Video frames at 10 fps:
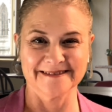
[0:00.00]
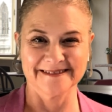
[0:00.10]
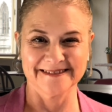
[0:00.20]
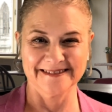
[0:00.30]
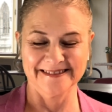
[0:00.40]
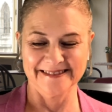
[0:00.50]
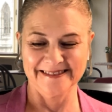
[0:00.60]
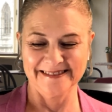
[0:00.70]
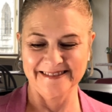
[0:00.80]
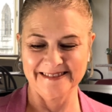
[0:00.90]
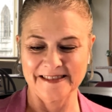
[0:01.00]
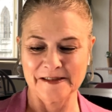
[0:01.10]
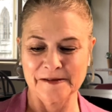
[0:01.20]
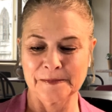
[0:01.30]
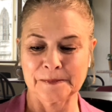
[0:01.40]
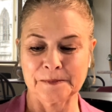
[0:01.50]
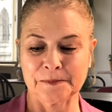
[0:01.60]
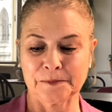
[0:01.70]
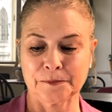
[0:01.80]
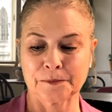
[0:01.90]

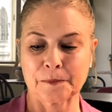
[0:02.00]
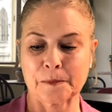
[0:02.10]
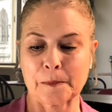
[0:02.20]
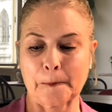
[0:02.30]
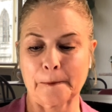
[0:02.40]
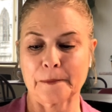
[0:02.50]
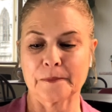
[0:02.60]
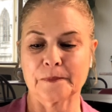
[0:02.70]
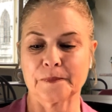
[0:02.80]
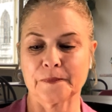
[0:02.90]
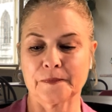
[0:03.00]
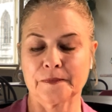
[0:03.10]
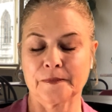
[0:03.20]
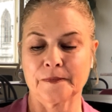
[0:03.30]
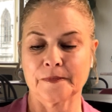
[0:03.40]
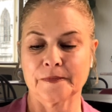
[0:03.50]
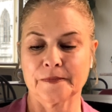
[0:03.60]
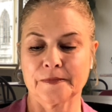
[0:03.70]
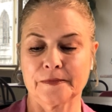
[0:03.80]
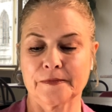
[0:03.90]

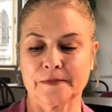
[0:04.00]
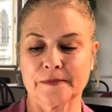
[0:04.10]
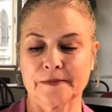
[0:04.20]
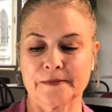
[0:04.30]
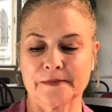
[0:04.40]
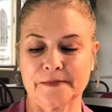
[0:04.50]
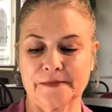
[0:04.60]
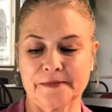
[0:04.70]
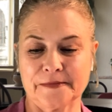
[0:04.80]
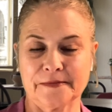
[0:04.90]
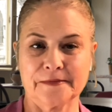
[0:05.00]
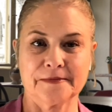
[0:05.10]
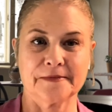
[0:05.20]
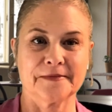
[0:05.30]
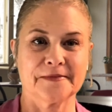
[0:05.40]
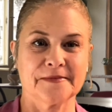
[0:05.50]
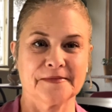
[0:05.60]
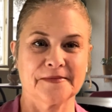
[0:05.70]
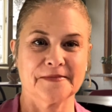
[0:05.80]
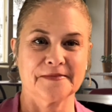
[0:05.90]

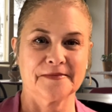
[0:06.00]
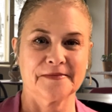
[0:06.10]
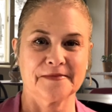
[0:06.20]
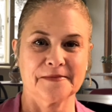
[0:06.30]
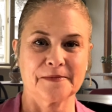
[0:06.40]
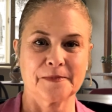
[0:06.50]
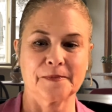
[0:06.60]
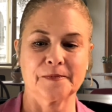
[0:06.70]
This person isn't speaking.